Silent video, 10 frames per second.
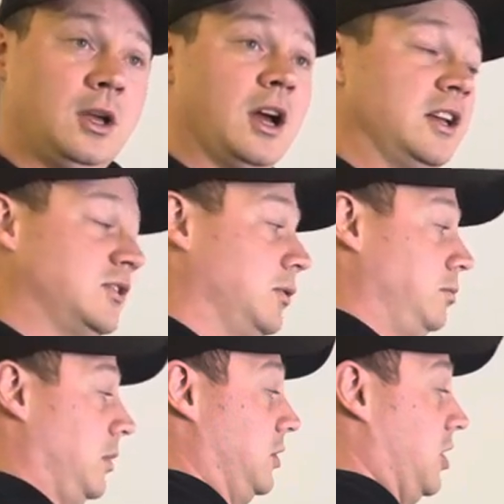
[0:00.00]
All right, so
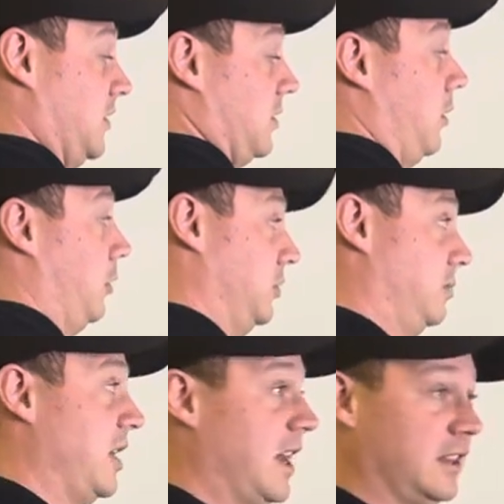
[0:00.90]
adjust all those
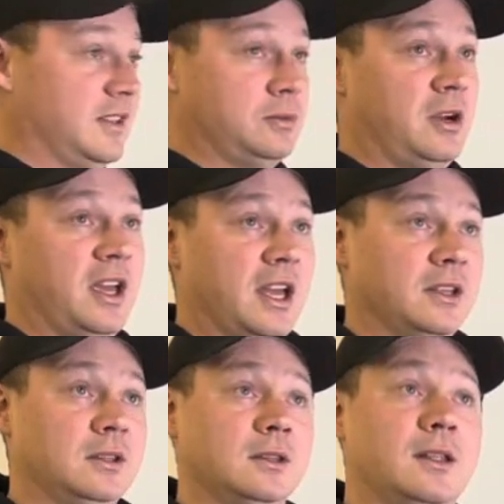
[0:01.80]
back. That's why I
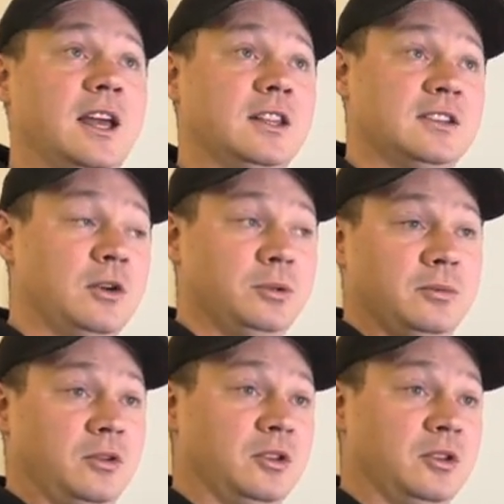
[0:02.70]
tell people the